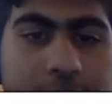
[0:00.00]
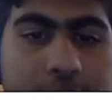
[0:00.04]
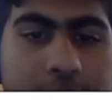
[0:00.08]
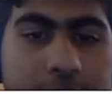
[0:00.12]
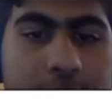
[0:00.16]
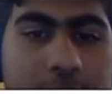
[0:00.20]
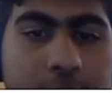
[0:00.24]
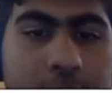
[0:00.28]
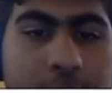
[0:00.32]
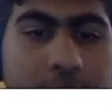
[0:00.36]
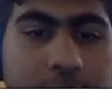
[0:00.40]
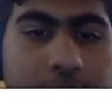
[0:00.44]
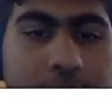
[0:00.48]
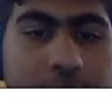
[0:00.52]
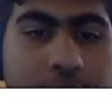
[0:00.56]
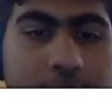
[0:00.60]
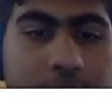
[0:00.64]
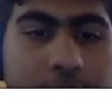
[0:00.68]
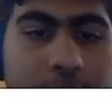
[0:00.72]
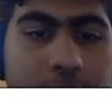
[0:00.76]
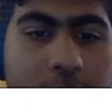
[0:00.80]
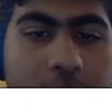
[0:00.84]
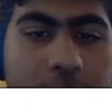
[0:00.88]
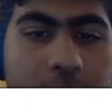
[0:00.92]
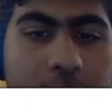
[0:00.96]

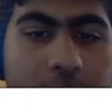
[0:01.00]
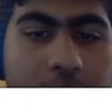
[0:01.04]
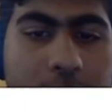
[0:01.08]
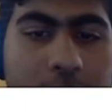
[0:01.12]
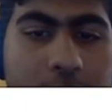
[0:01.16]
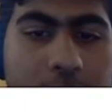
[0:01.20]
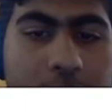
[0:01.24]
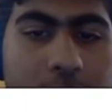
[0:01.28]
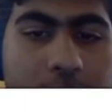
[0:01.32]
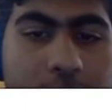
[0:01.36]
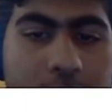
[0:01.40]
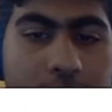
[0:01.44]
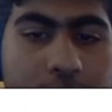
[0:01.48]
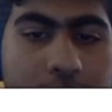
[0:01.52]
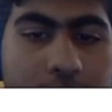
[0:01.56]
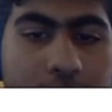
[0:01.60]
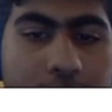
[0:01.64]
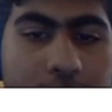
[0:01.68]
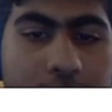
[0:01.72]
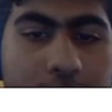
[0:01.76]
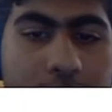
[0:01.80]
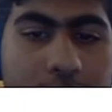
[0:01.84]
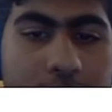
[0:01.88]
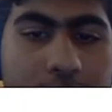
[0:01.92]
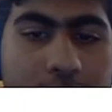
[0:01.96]

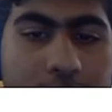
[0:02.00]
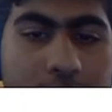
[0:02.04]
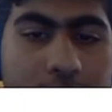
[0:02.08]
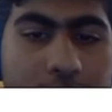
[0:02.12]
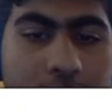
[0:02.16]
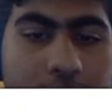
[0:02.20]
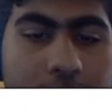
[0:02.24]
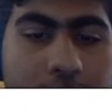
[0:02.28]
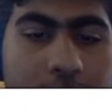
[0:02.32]
(silence)